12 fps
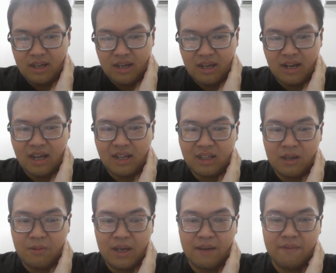And
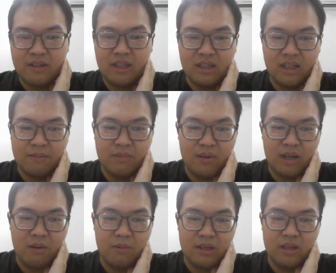lastly, we have systems to
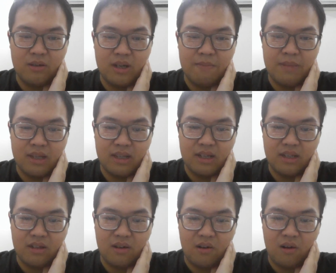help with student
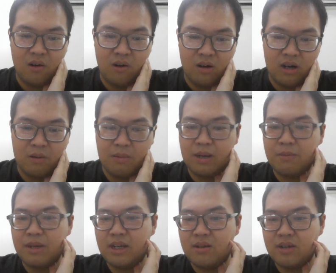business or when
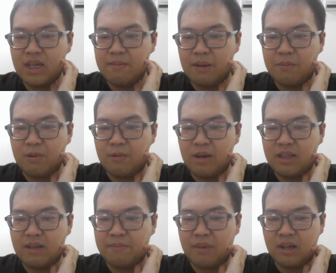we need to keep up with
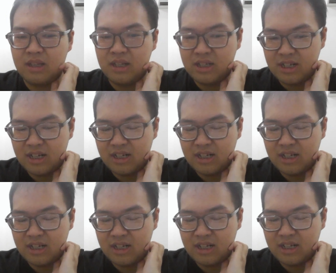recent policy change or
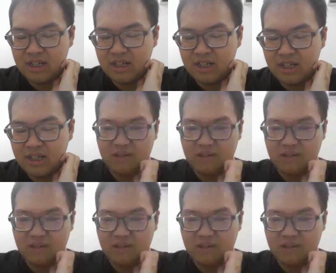news.